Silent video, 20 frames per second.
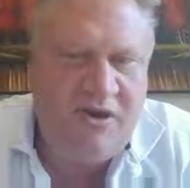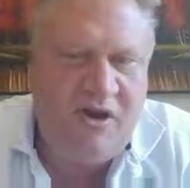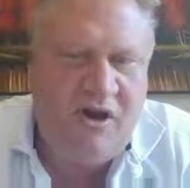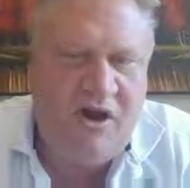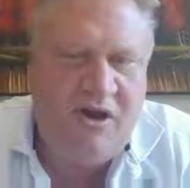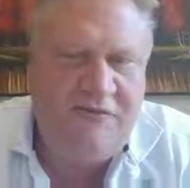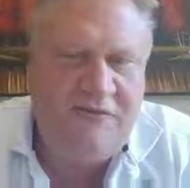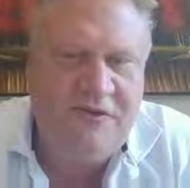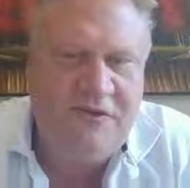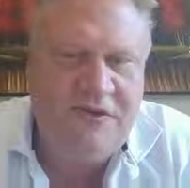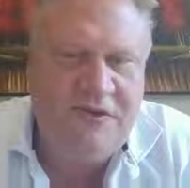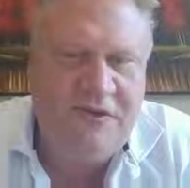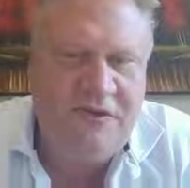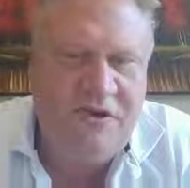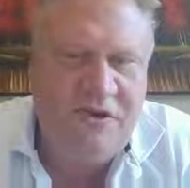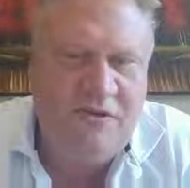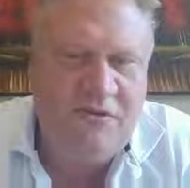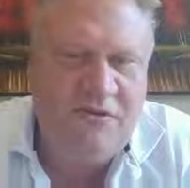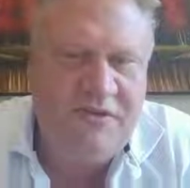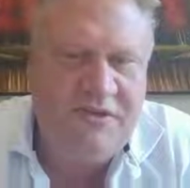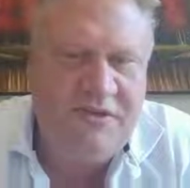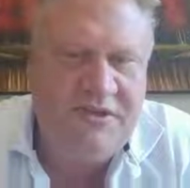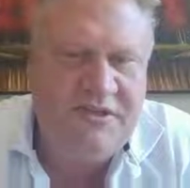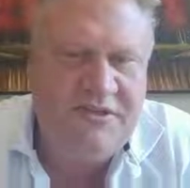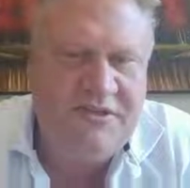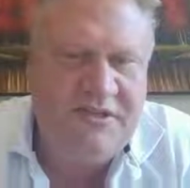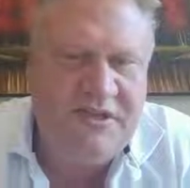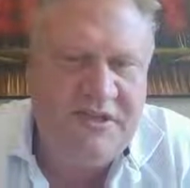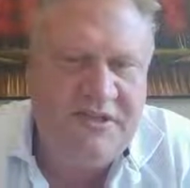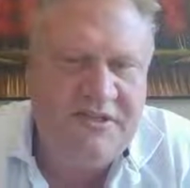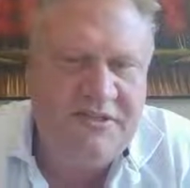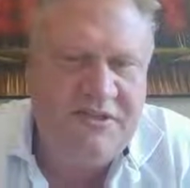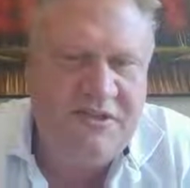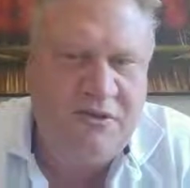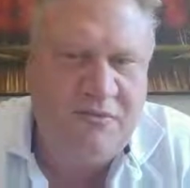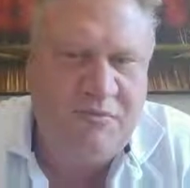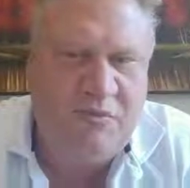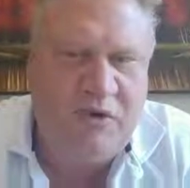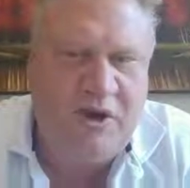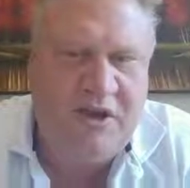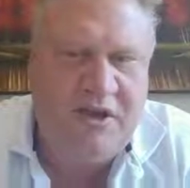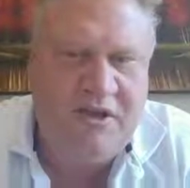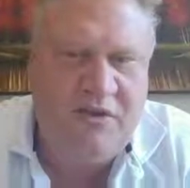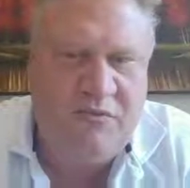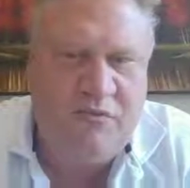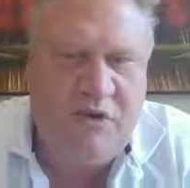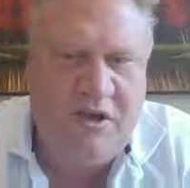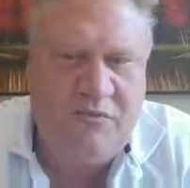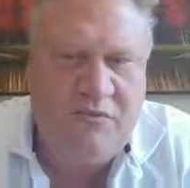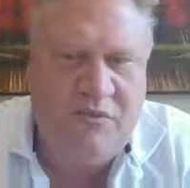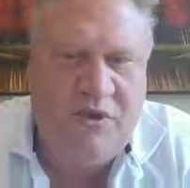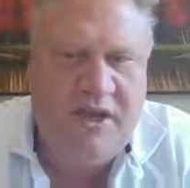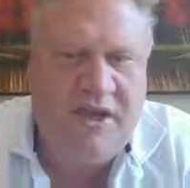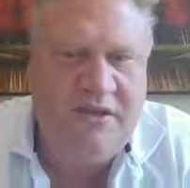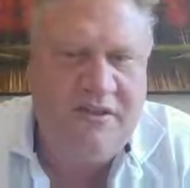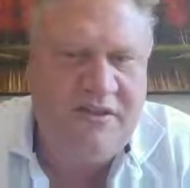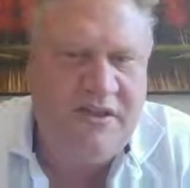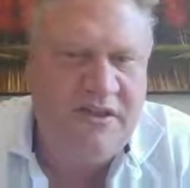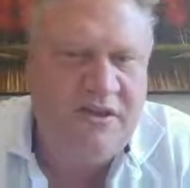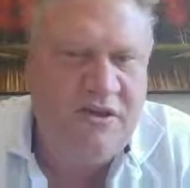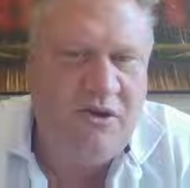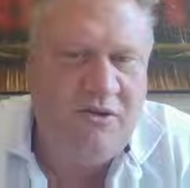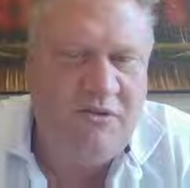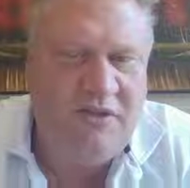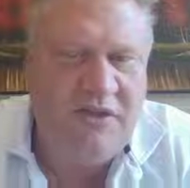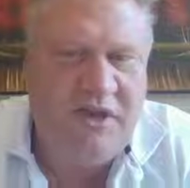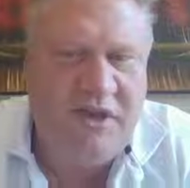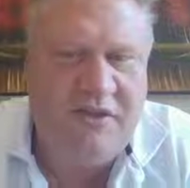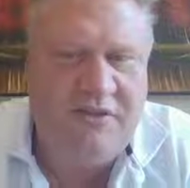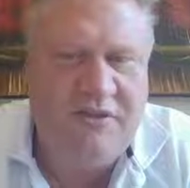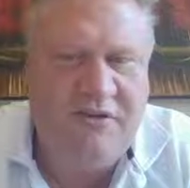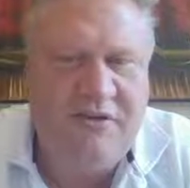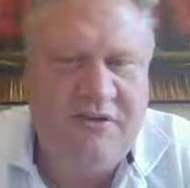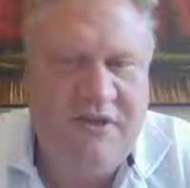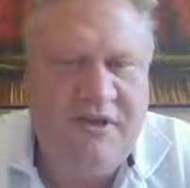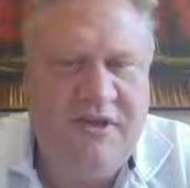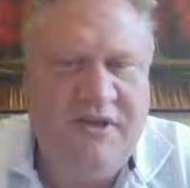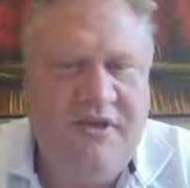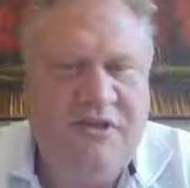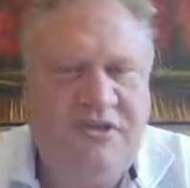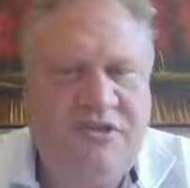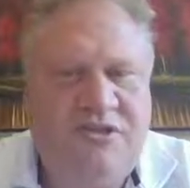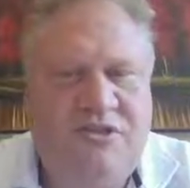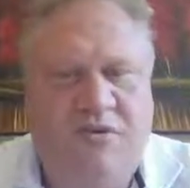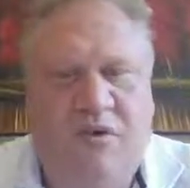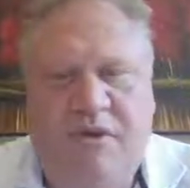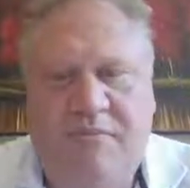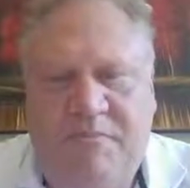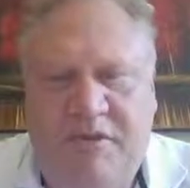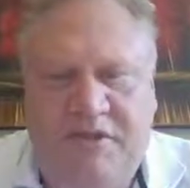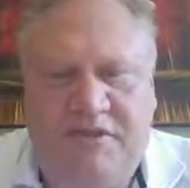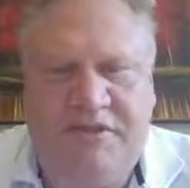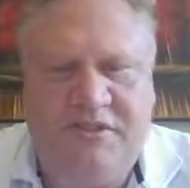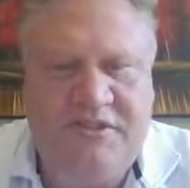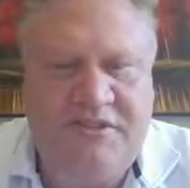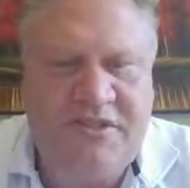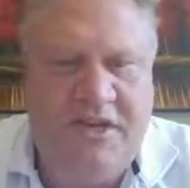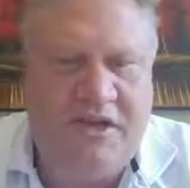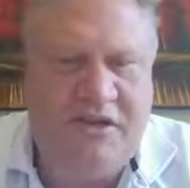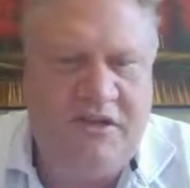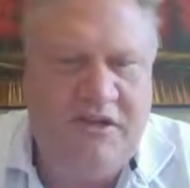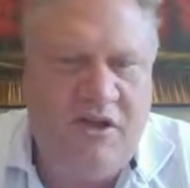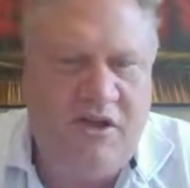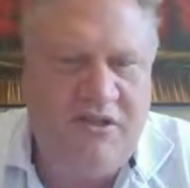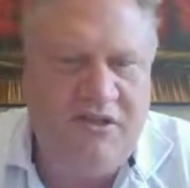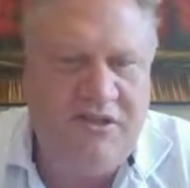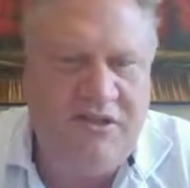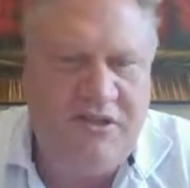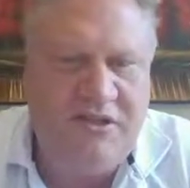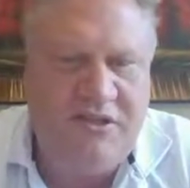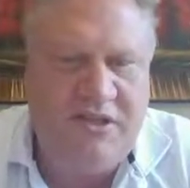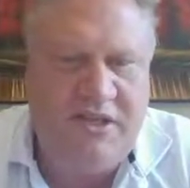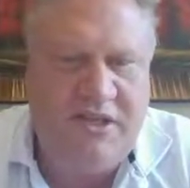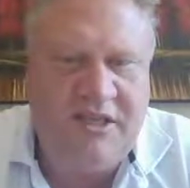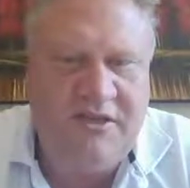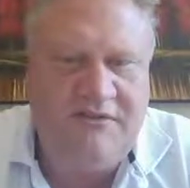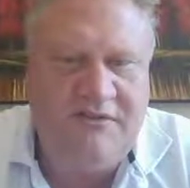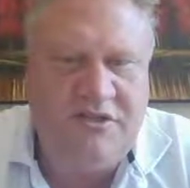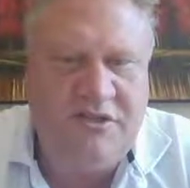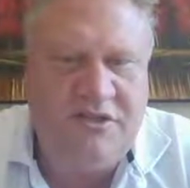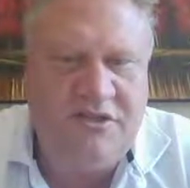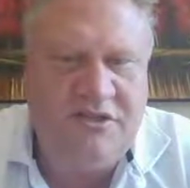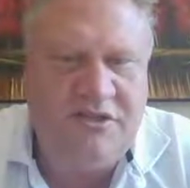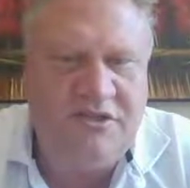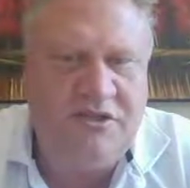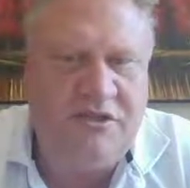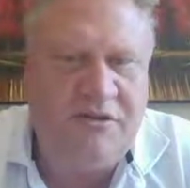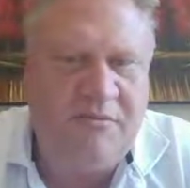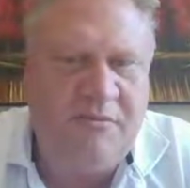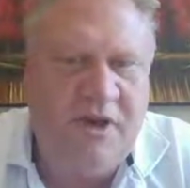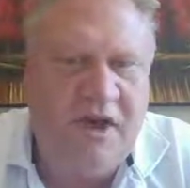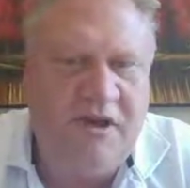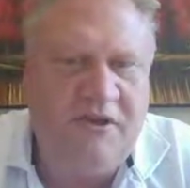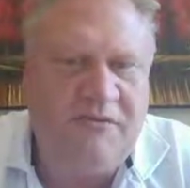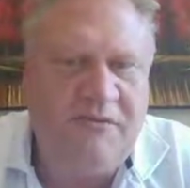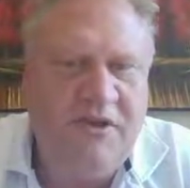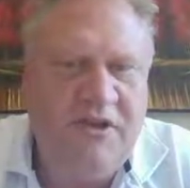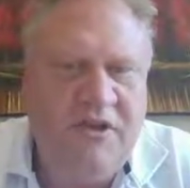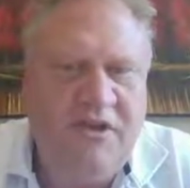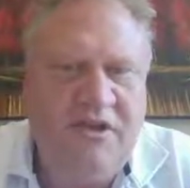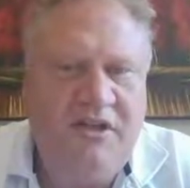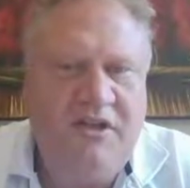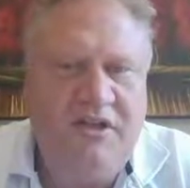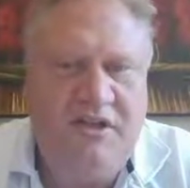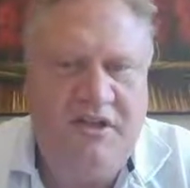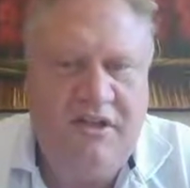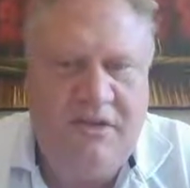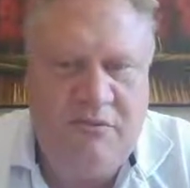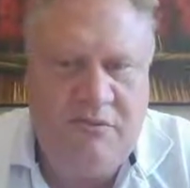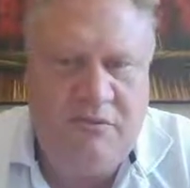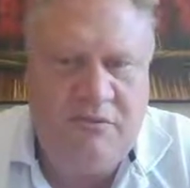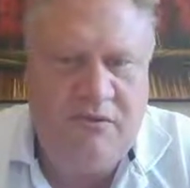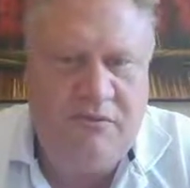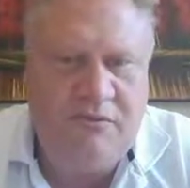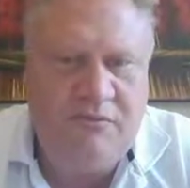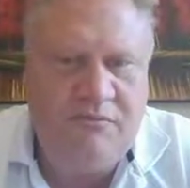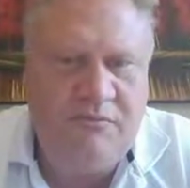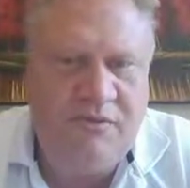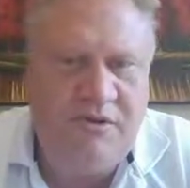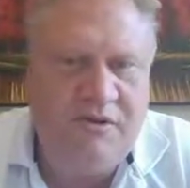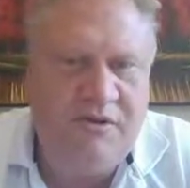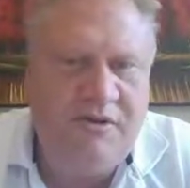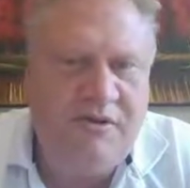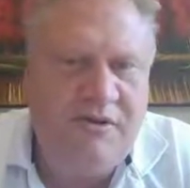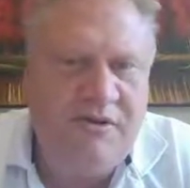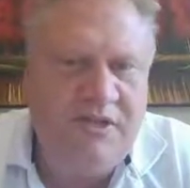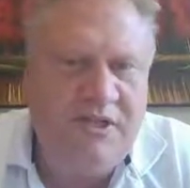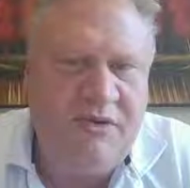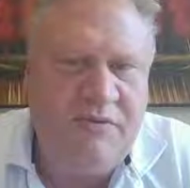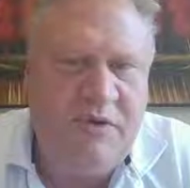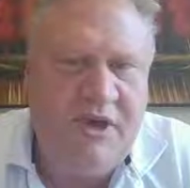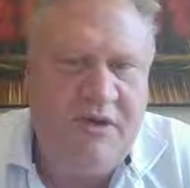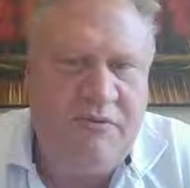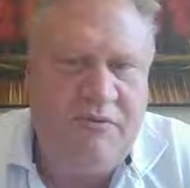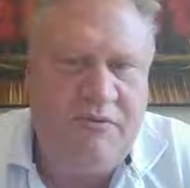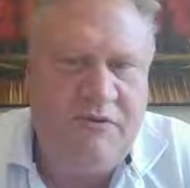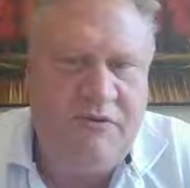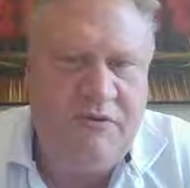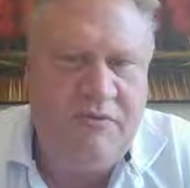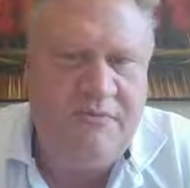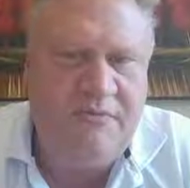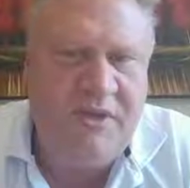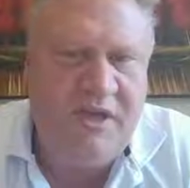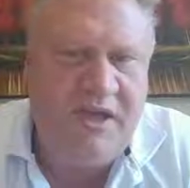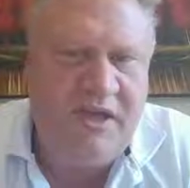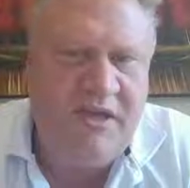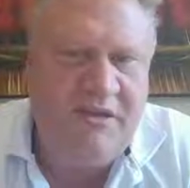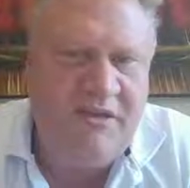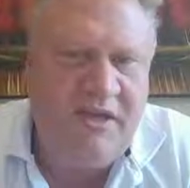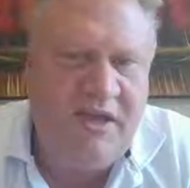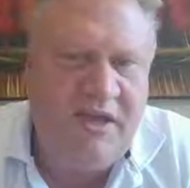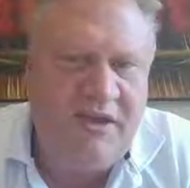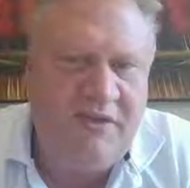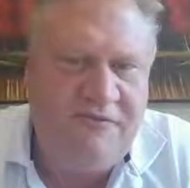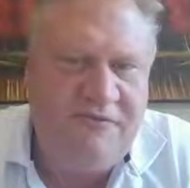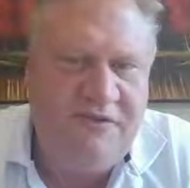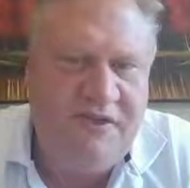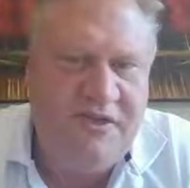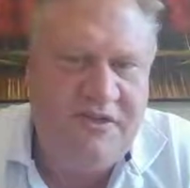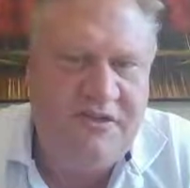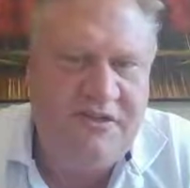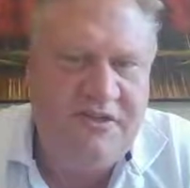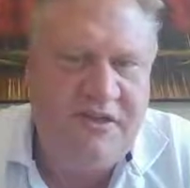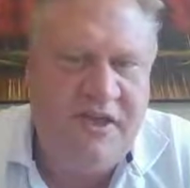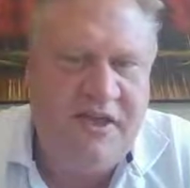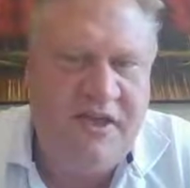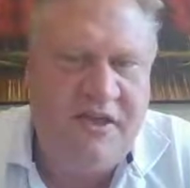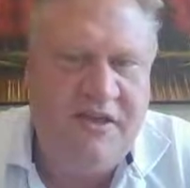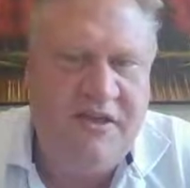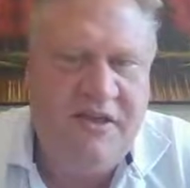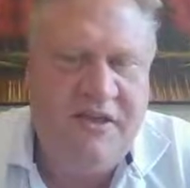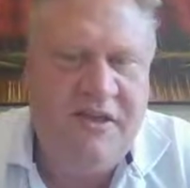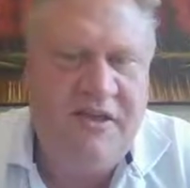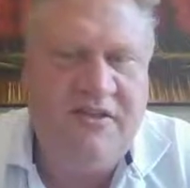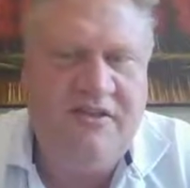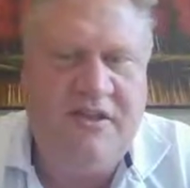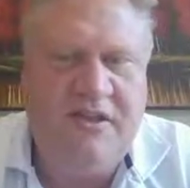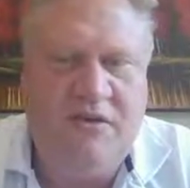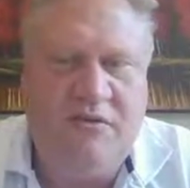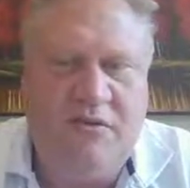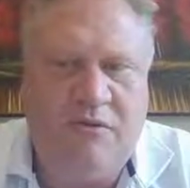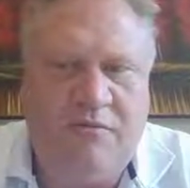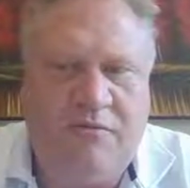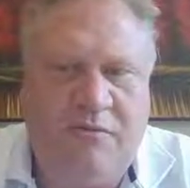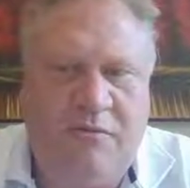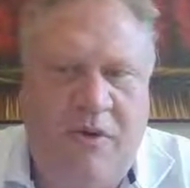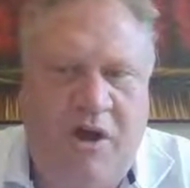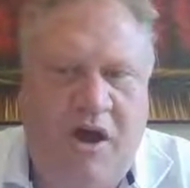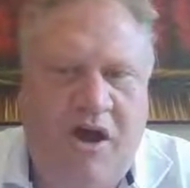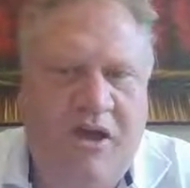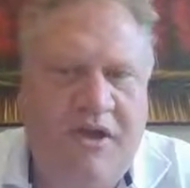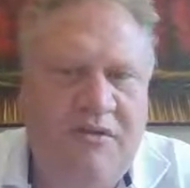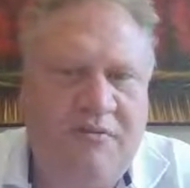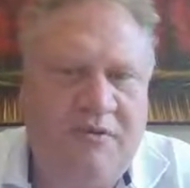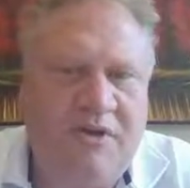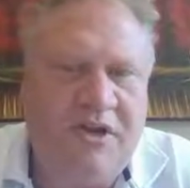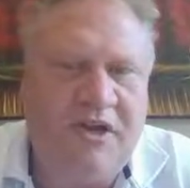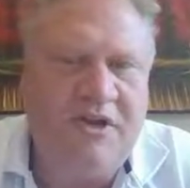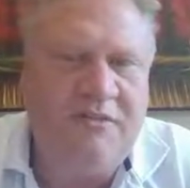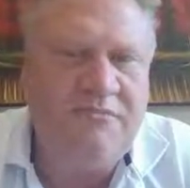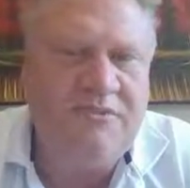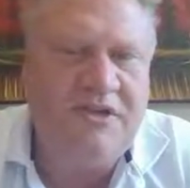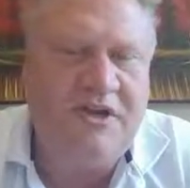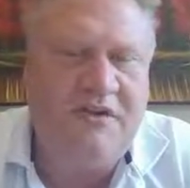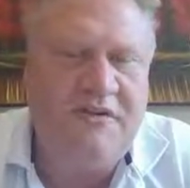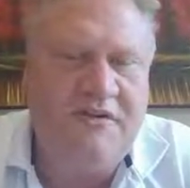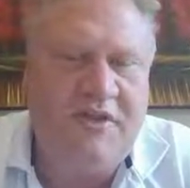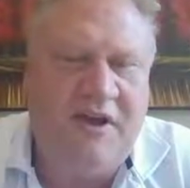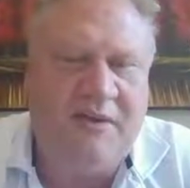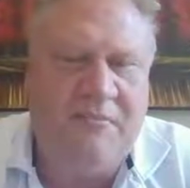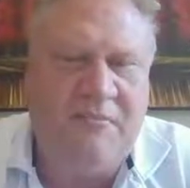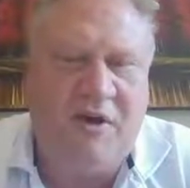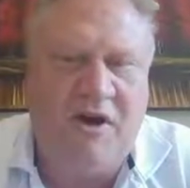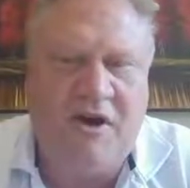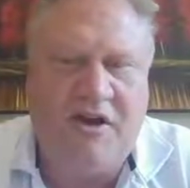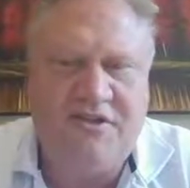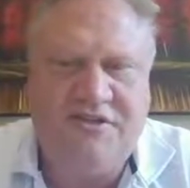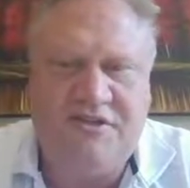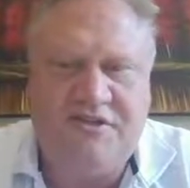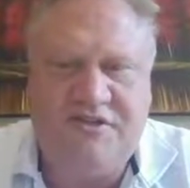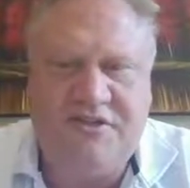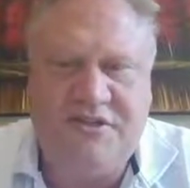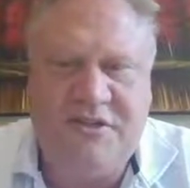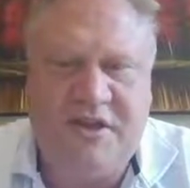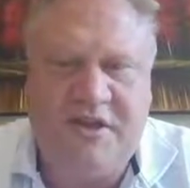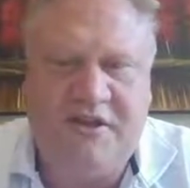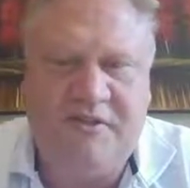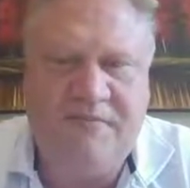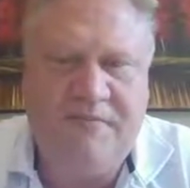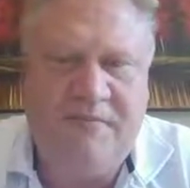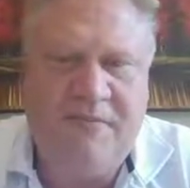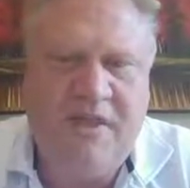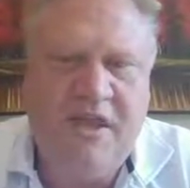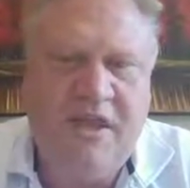often, you know, with these things, they'll break in one way and then go the other. So I built in technology that gives it a certain amount of leeway room, and then if it and then it will buy it when it comes out of that box or sell.